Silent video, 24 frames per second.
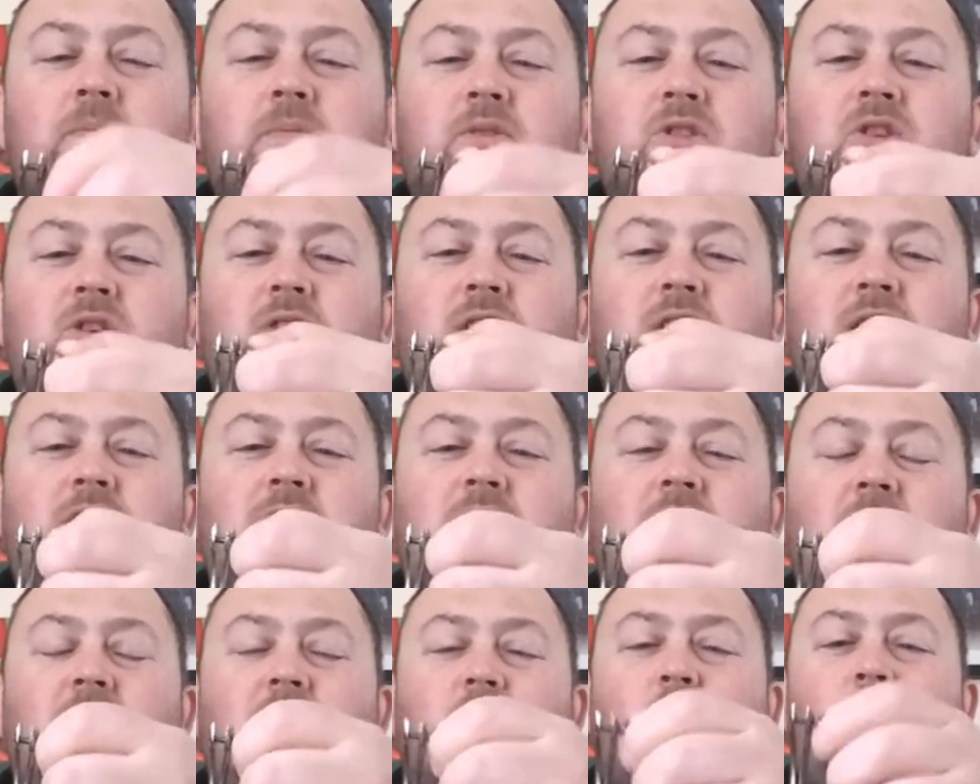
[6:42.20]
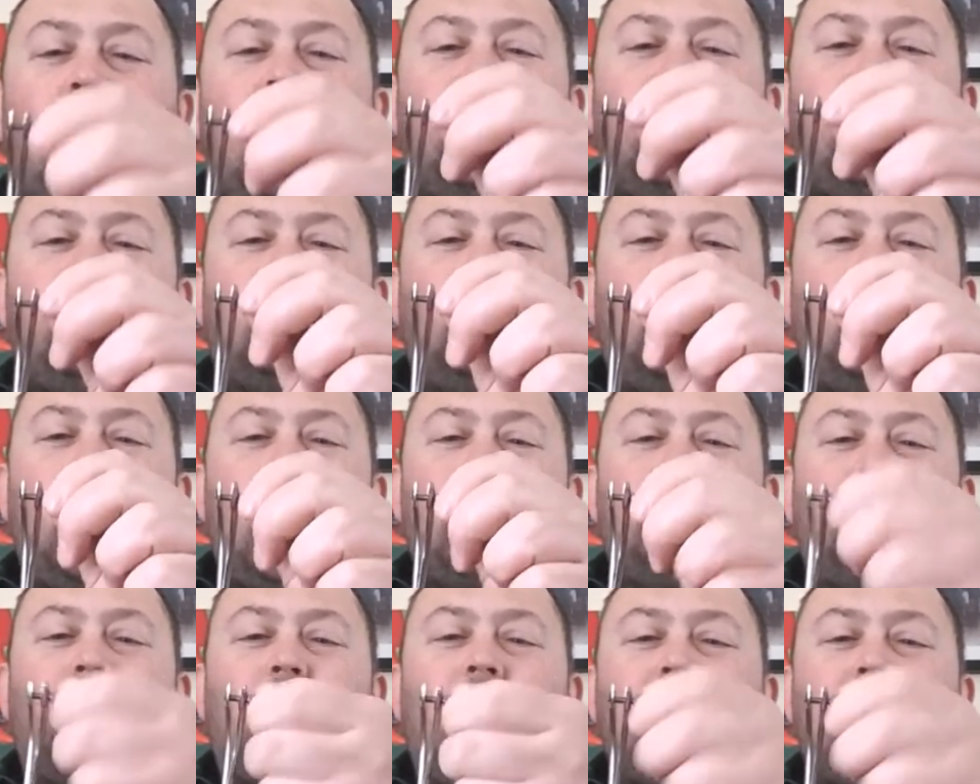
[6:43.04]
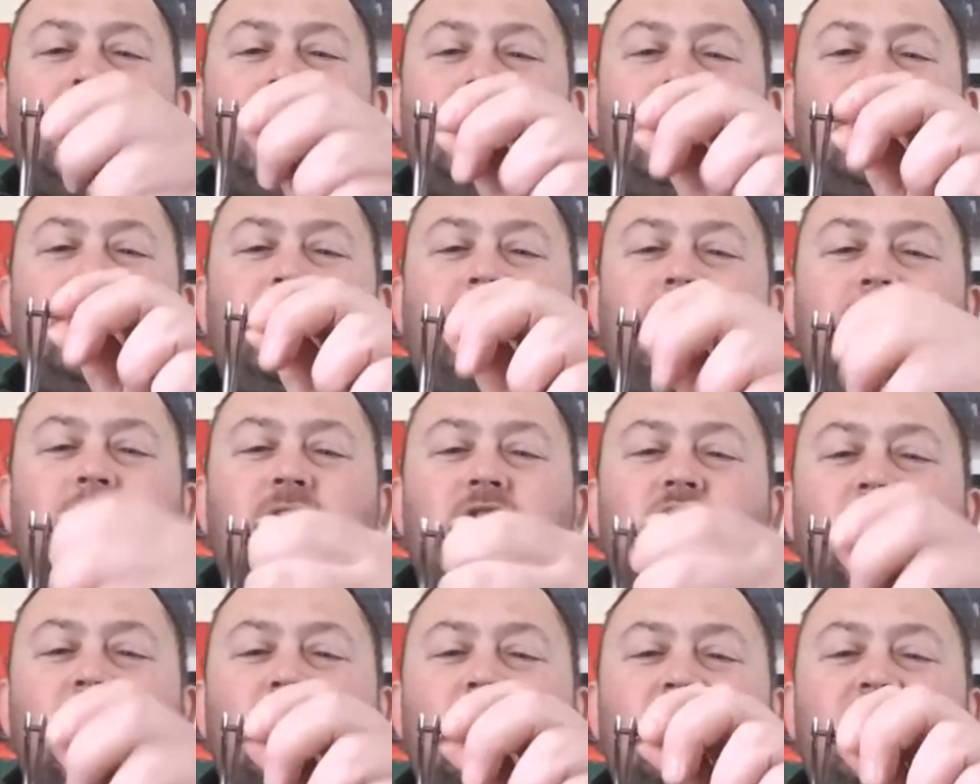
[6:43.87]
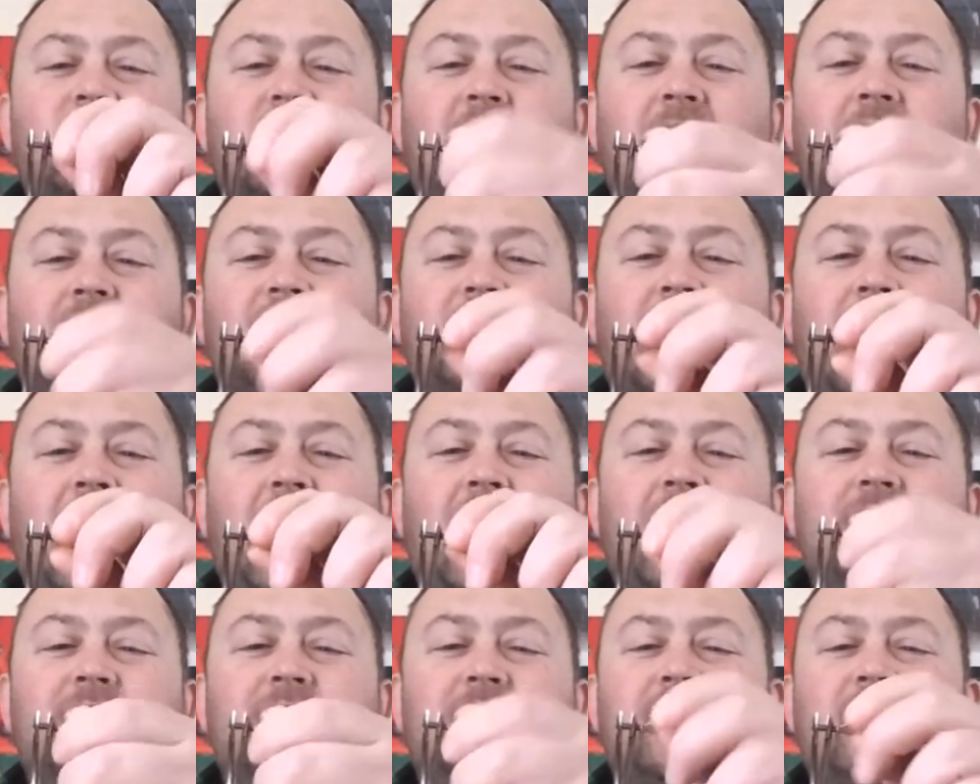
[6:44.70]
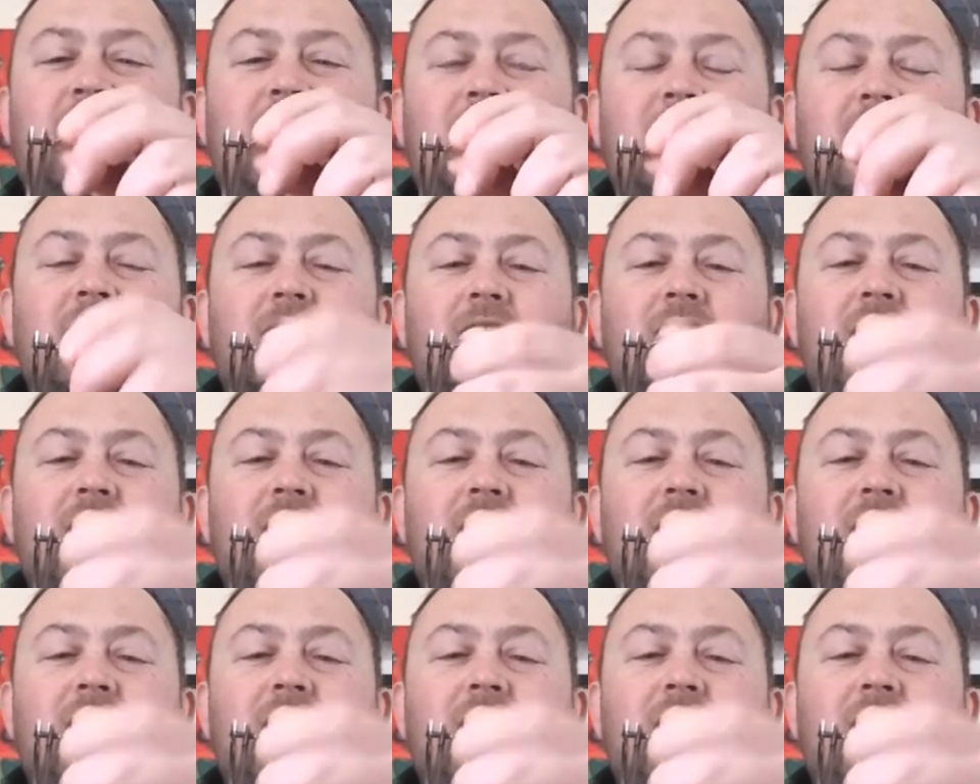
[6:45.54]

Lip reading: So you can get quite a wide variety of different sort of size lines in that.